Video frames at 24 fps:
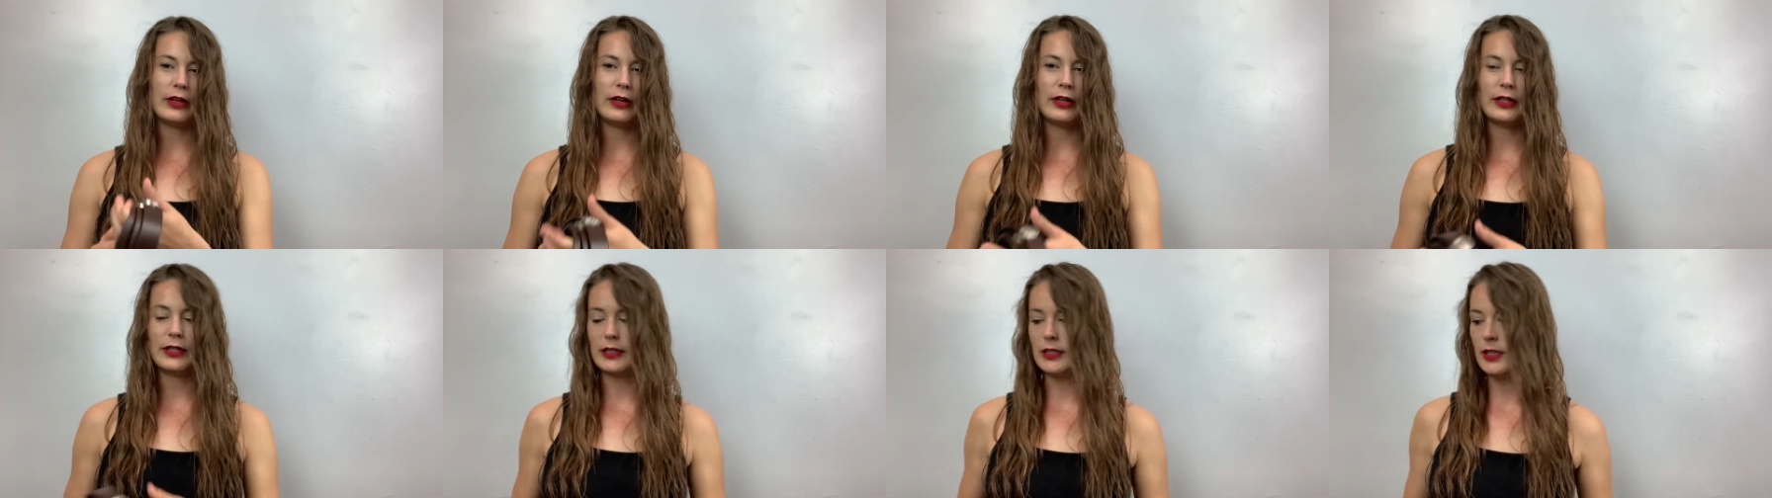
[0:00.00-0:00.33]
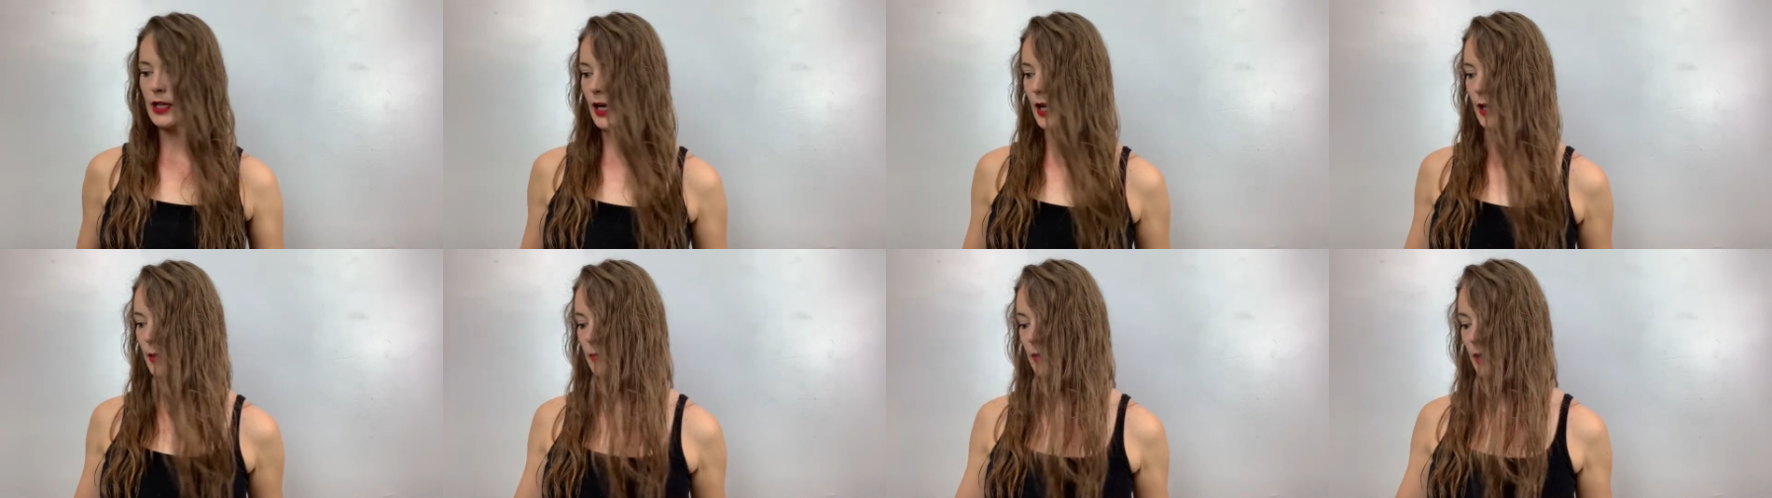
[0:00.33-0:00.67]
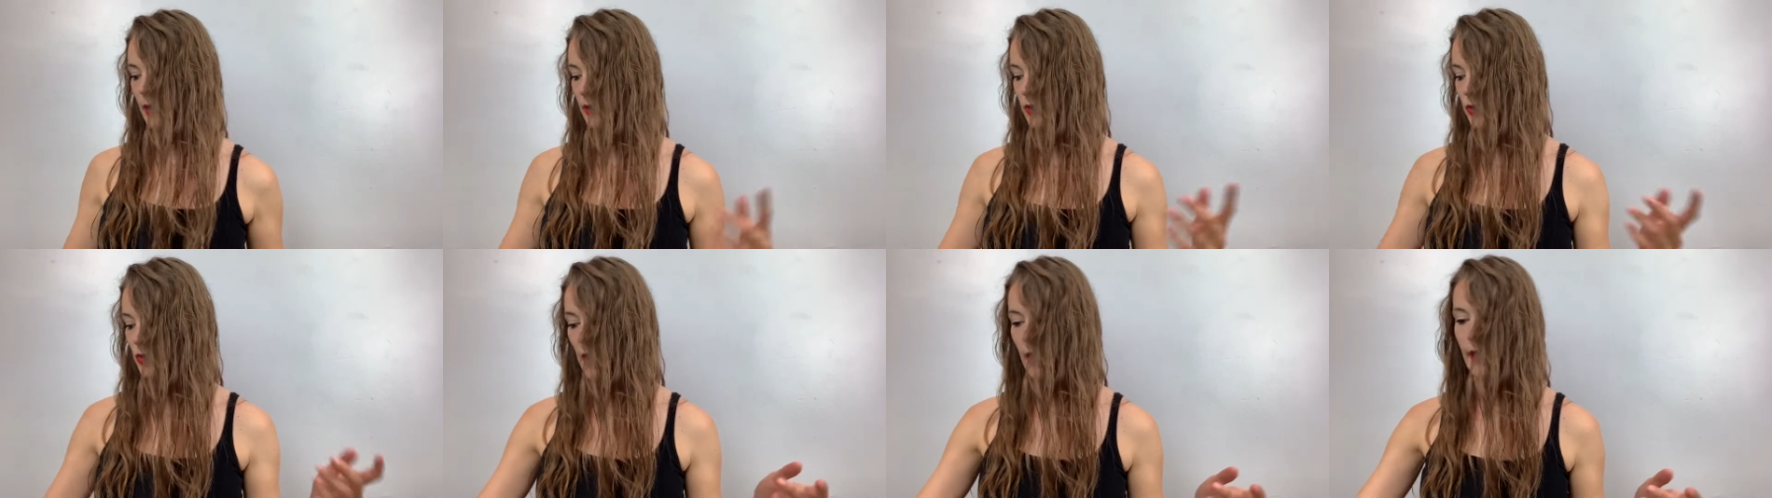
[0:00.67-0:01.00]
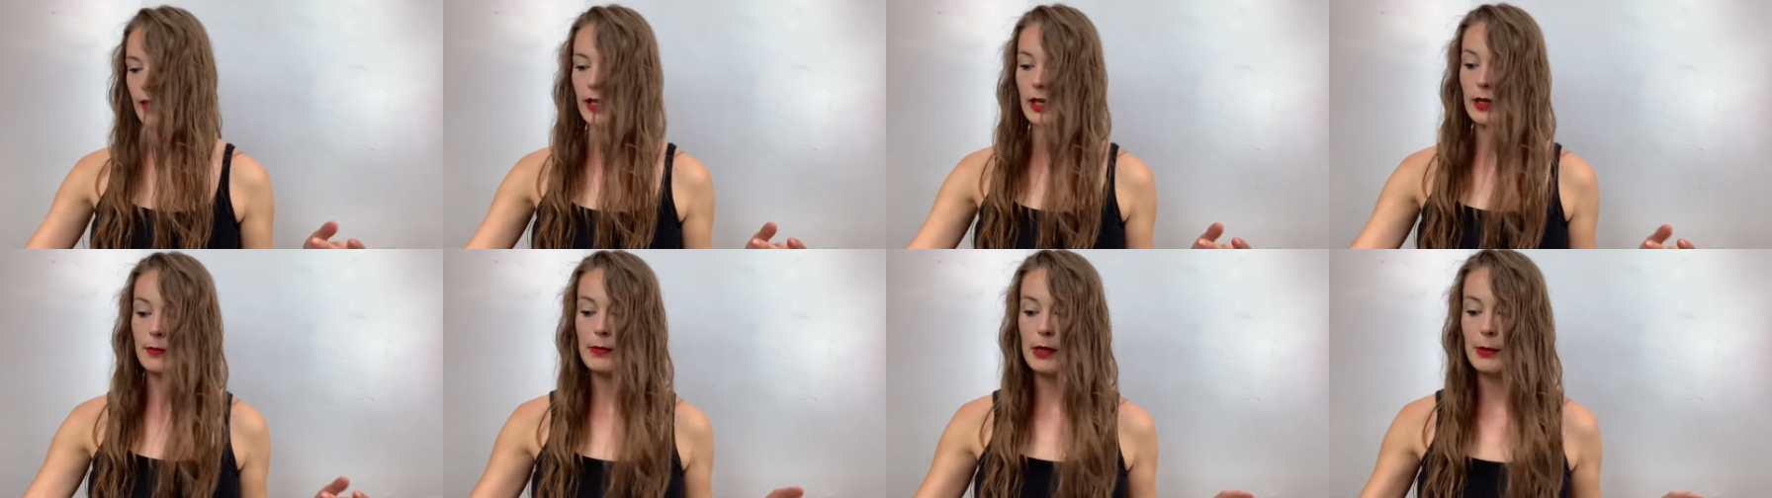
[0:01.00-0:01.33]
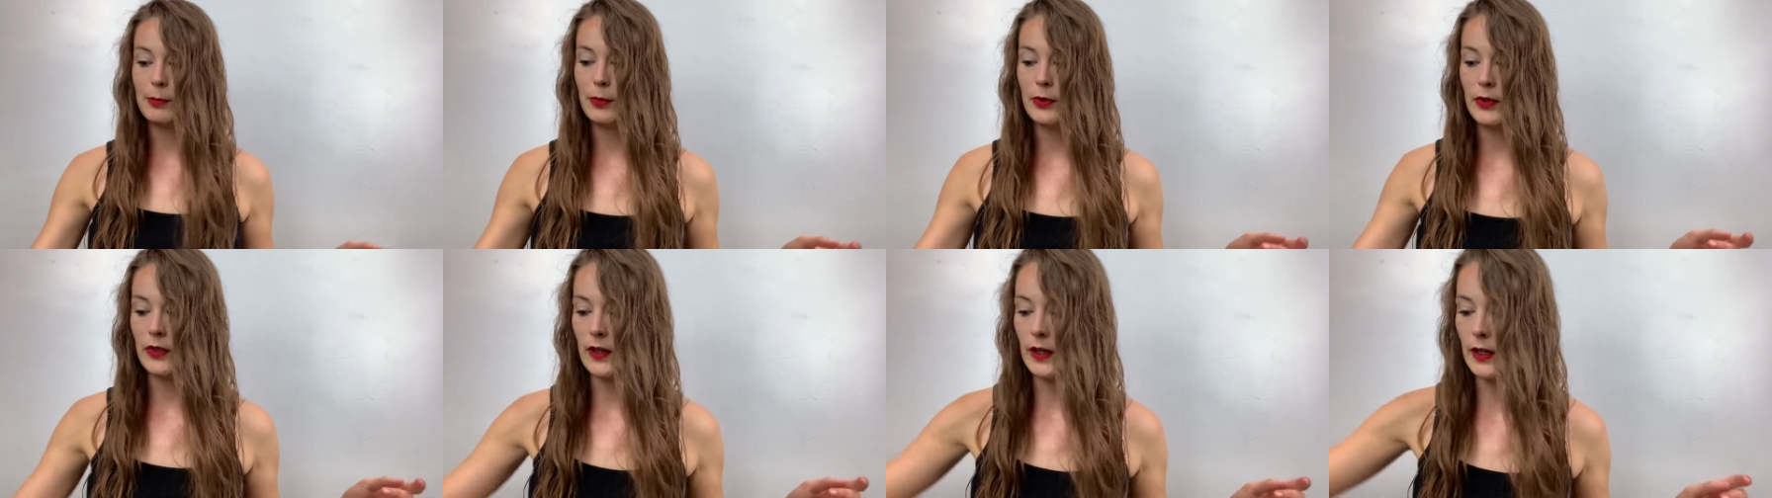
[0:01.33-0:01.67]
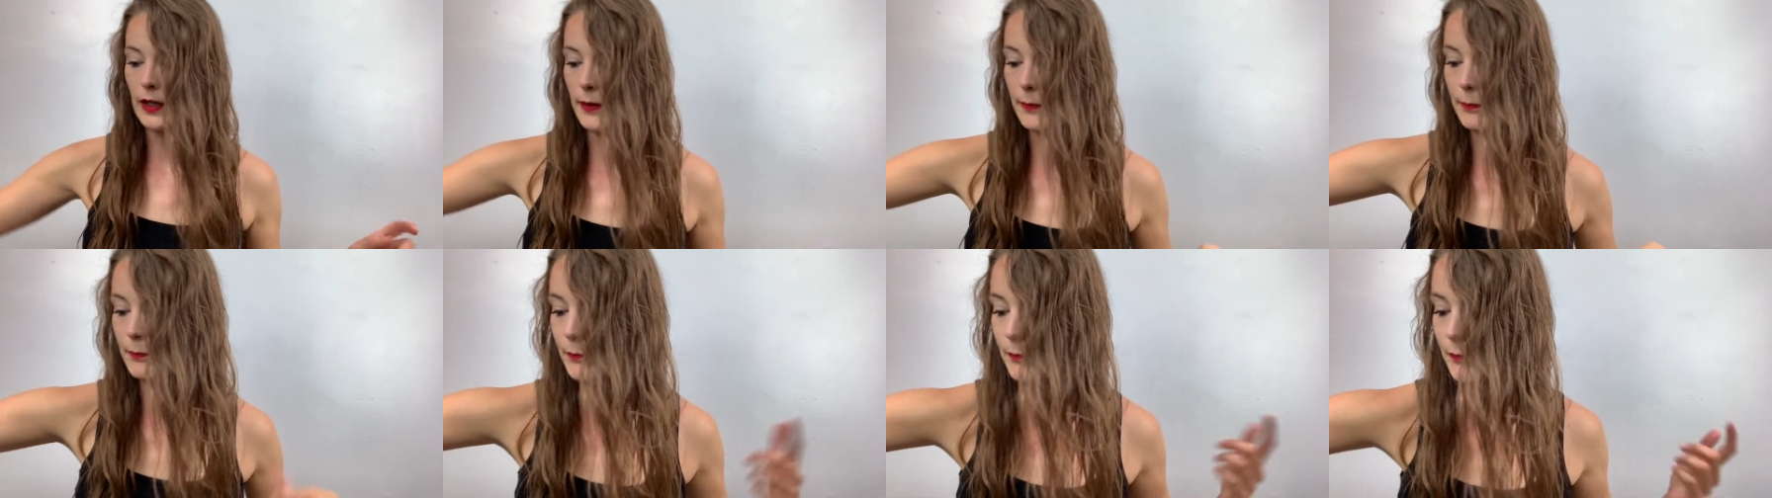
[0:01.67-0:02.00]
hard time like trying to come up with
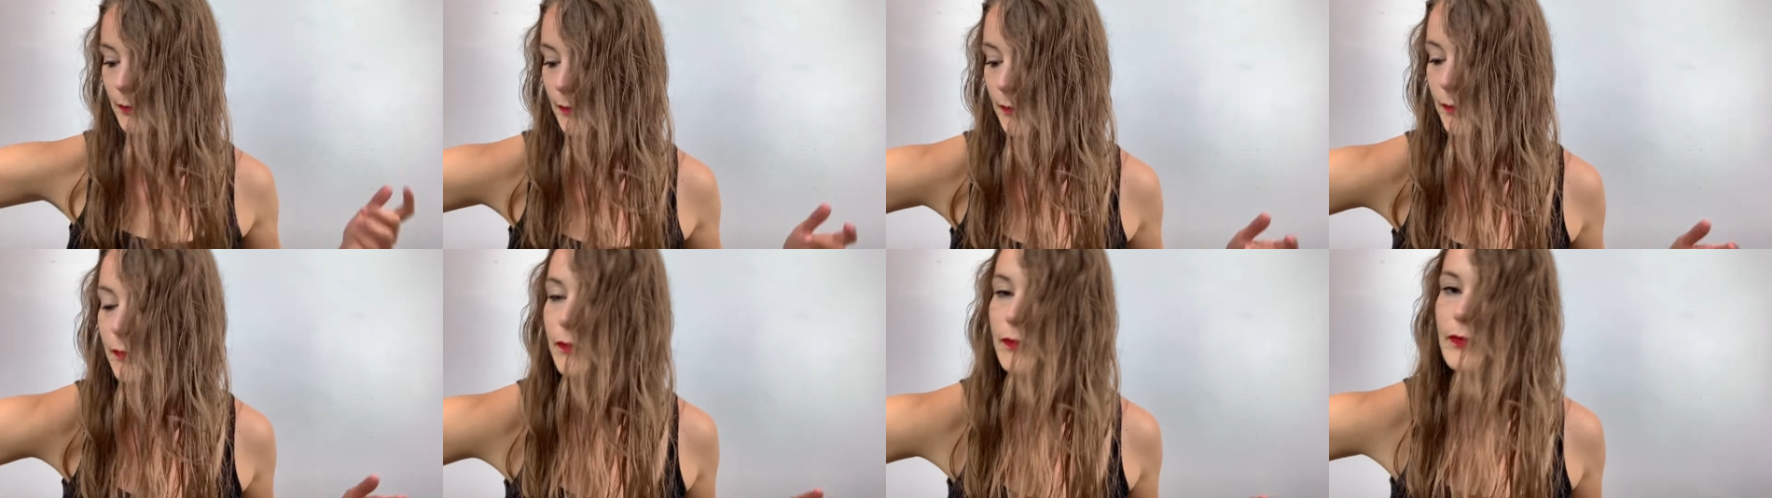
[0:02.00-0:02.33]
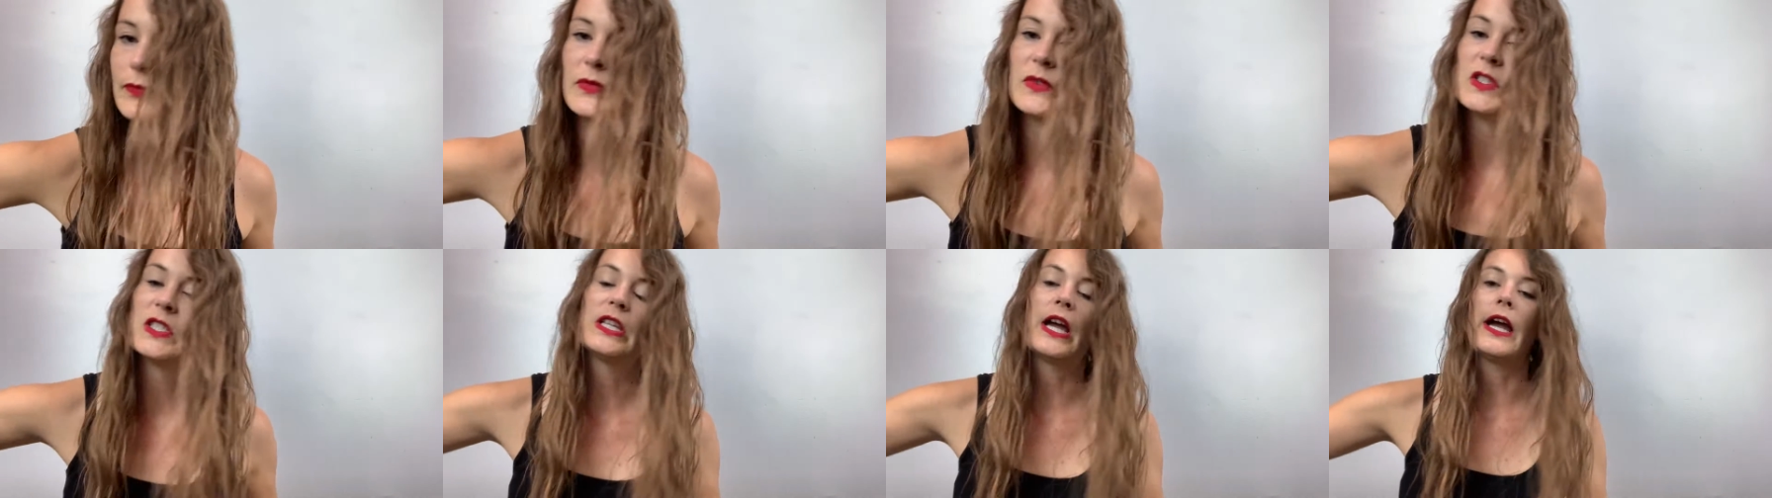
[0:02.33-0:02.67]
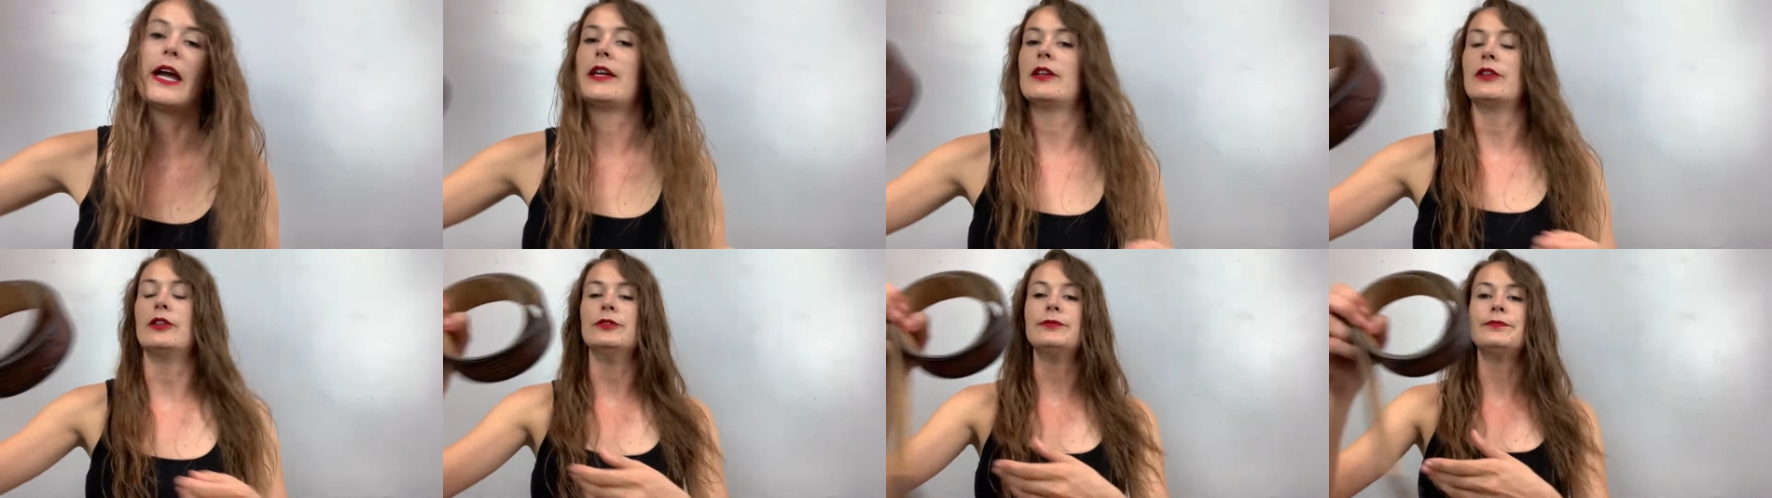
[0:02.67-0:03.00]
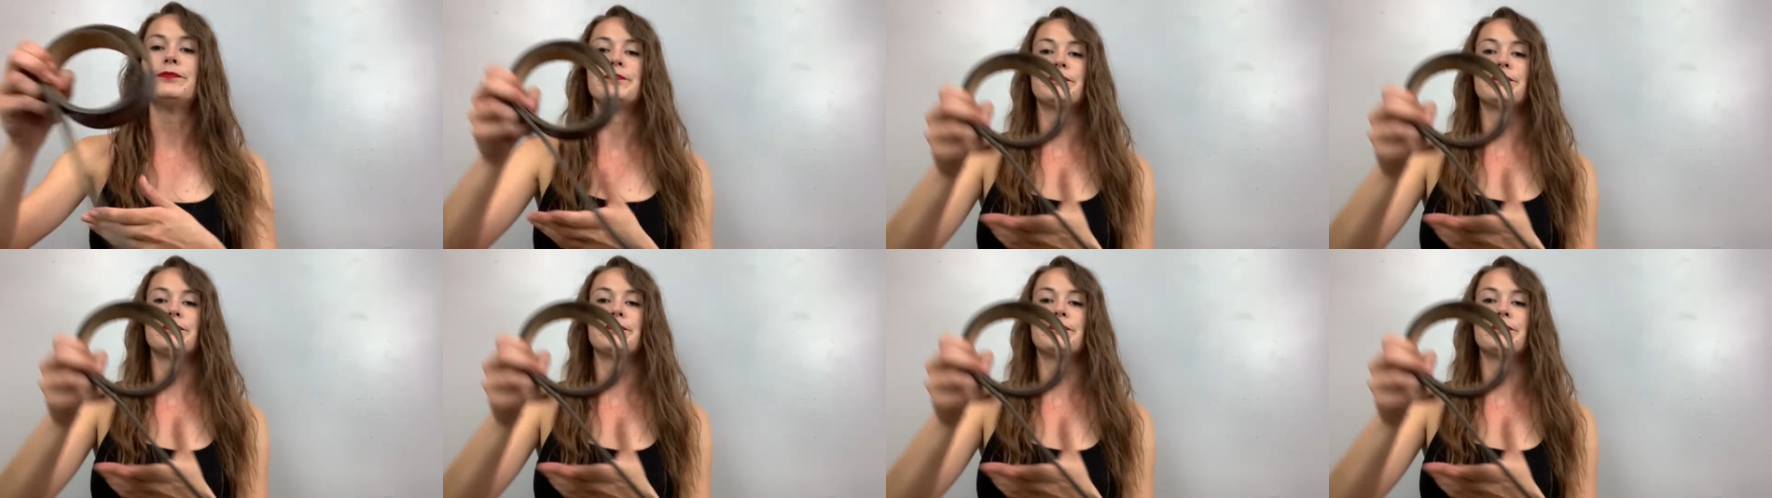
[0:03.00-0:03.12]
a title